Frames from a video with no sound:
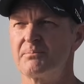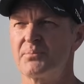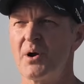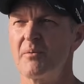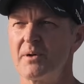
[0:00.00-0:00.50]

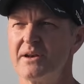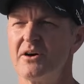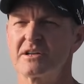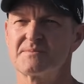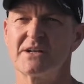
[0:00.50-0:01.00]
Probably
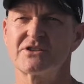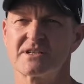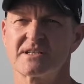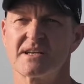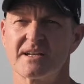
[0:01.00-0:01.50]
not as much
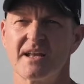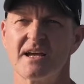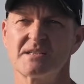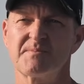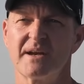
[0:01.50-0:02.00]
as it
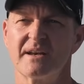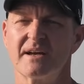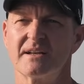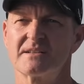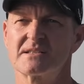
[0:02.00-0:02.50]
has been,
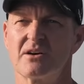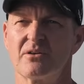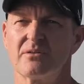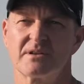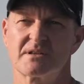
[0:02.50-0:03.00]
and
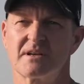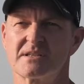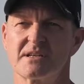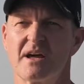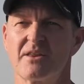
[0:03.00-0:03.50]
so
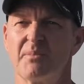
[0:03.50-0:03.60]
it's another